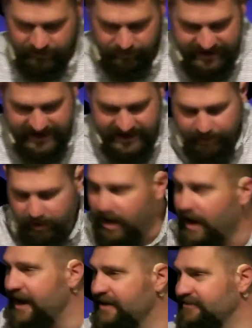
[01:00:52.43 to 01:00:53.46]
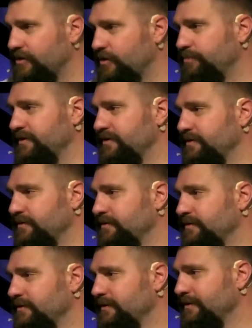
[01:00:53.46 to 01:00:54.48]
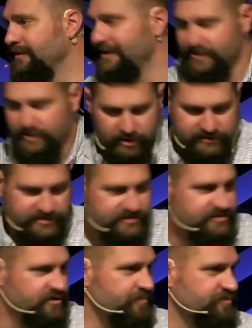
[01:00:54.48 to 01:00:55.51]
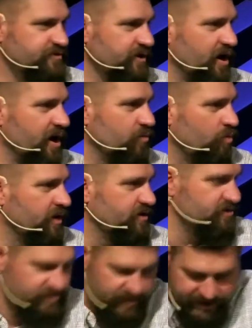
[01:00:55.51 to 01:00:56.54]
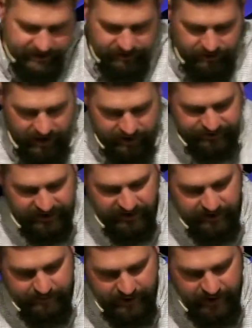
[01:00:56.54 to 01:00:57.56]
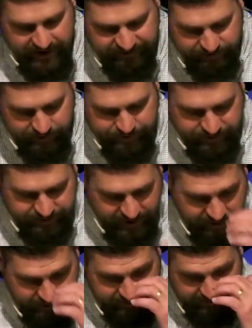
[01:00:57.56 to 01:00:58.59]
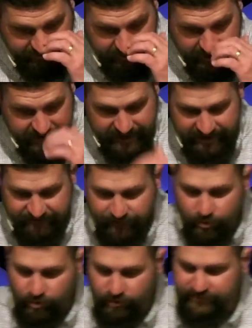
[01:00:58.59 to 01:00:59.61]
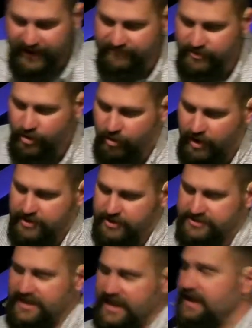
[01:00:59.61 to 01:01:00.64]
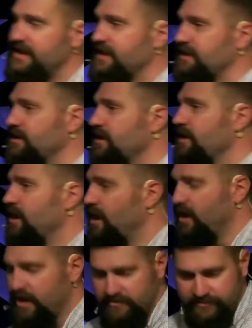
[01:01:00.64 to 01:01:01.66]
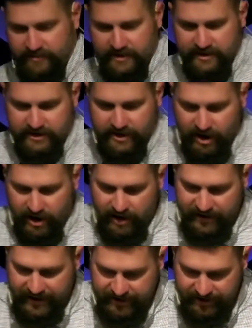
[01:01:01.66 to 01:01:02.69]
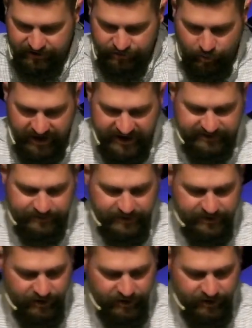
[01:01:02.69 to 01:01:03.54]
We keep our eyes open. Look to Scripture, God, what should I do? How should I live my life? Scripture tells us that fools have no understanding of God and His ways, but